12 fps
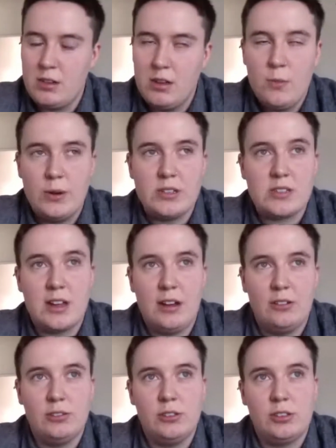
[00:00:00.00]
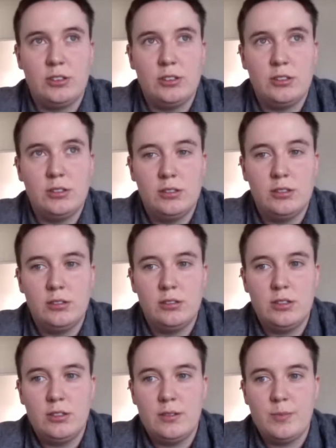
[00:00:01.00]
But it sounds,
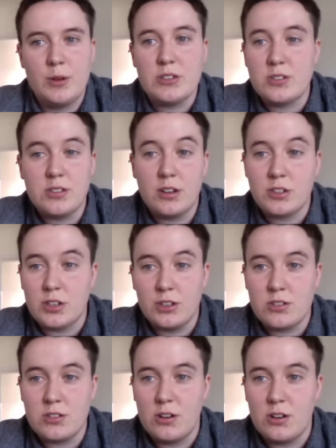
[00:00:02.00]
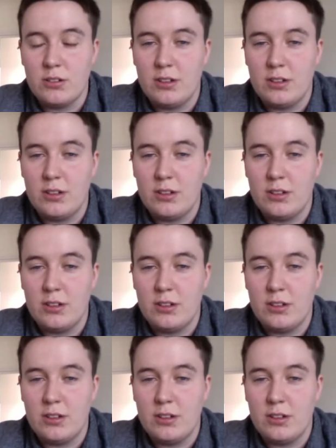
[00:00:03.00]
but it's such a good song.